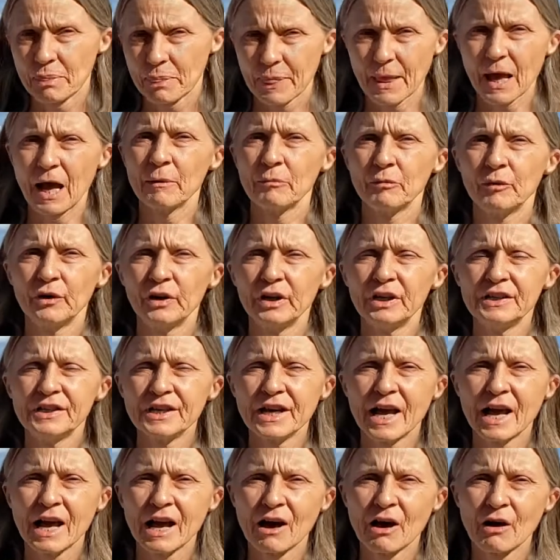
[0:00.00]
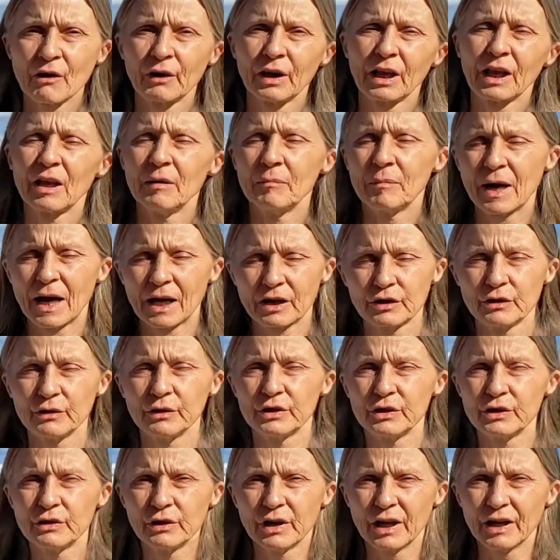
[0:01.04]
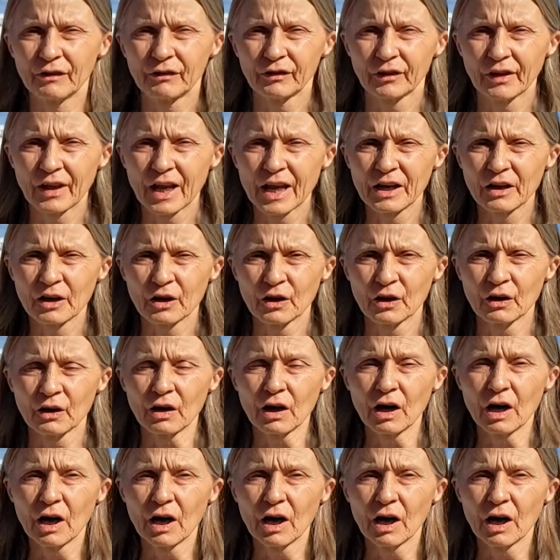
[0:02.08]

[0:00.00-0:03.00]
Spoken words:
I put it down and came back to it 2 days later.